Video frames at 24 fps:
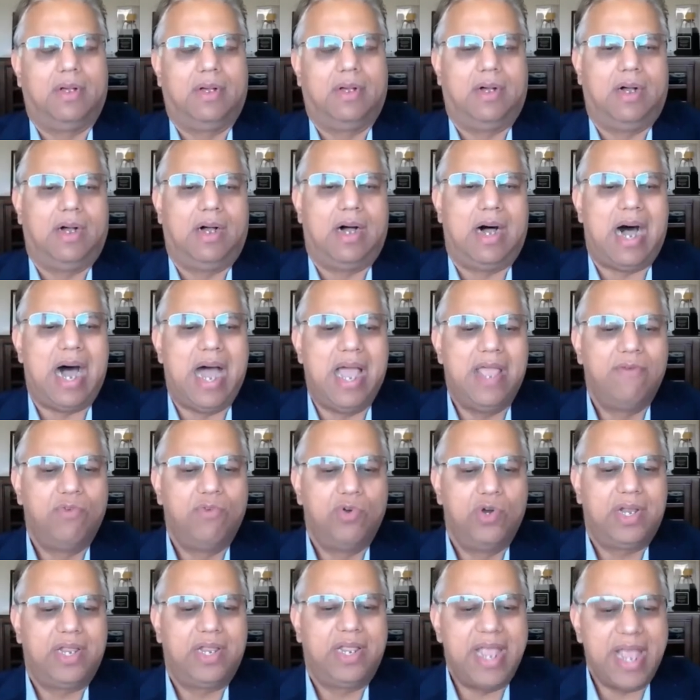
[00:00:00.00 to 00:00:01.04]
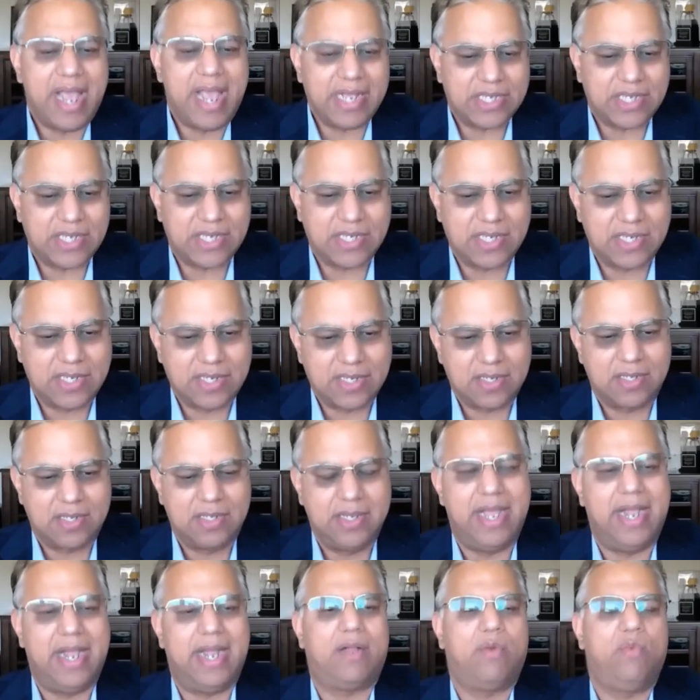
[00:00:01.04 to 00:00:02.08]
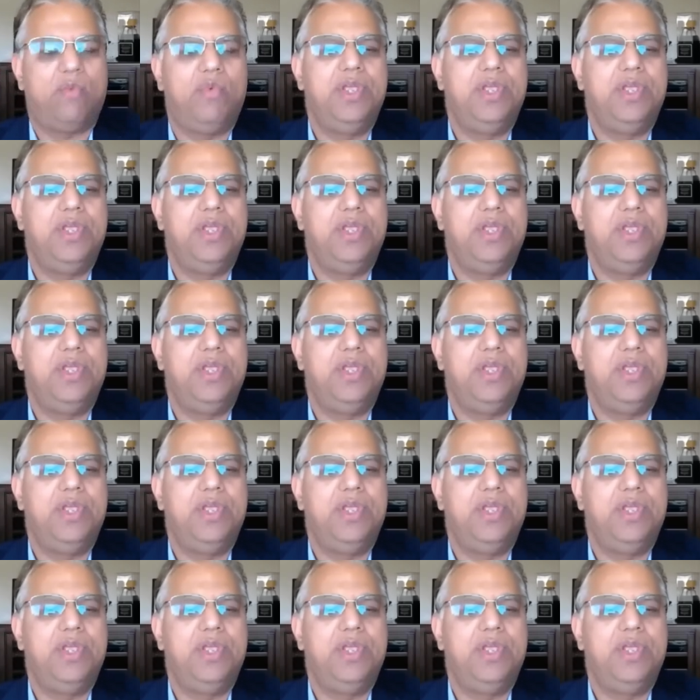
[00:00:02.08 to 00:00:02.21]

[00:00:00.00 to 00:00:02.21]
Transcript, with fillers: uh, I would guess that